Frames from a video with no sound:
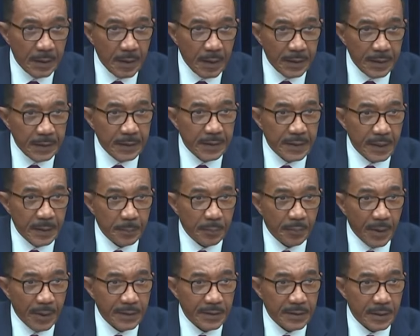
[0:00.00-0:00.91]
in that
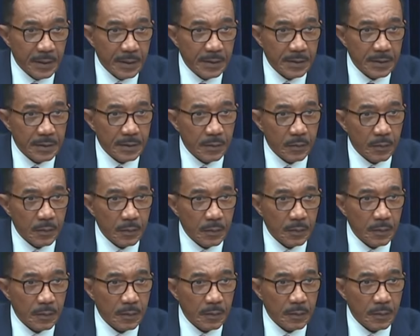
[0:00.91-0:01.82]
process,
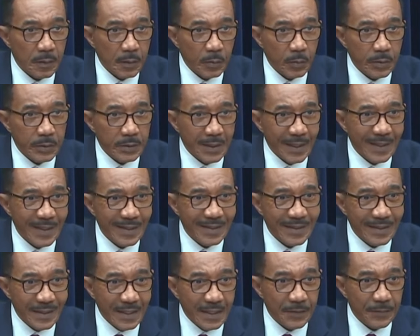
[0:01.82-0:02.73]
there was
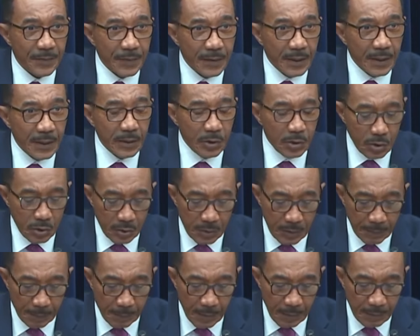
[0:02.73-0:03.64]

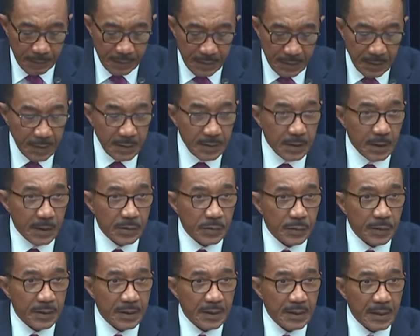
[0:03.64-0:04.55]
identification of
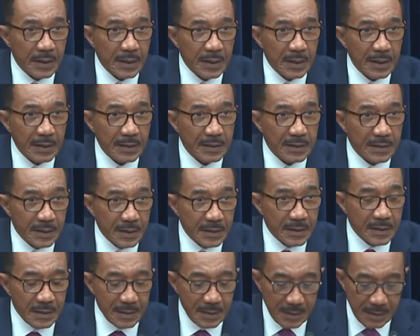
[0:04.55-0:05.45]
600 and
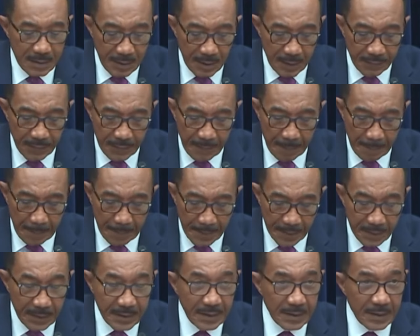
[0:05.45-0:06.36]
$67
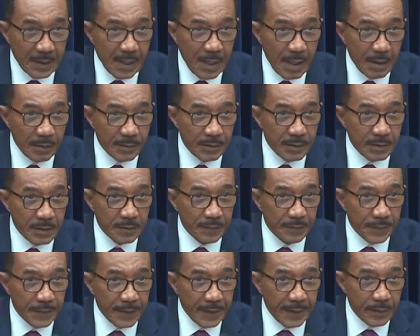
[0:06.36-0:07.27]
billion in
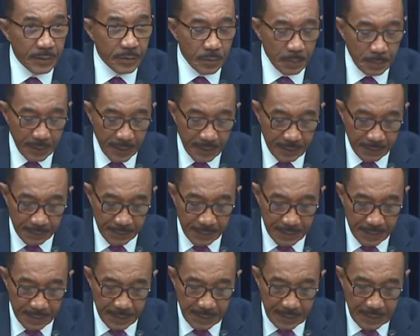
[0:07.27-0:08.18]
financial
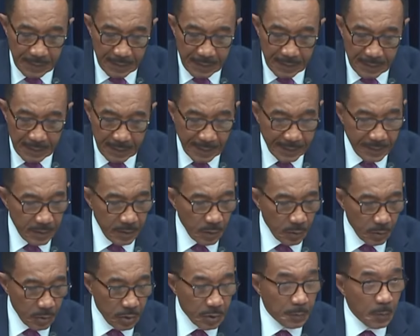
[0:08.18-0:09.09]
benefits. That's
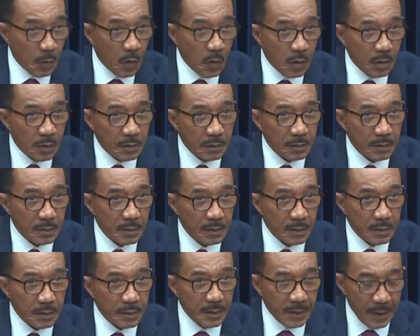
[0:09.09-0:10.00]
no small
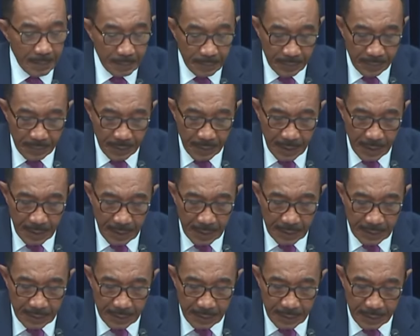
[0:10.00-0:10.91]
number,
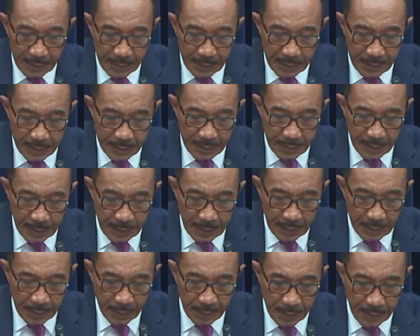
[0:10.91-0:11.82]
and it is
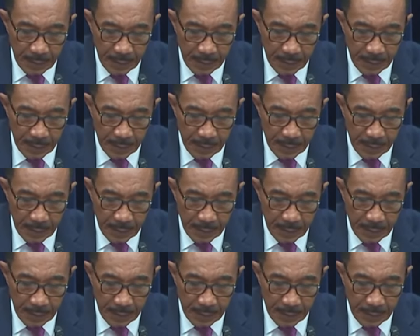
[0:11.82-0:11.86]
a,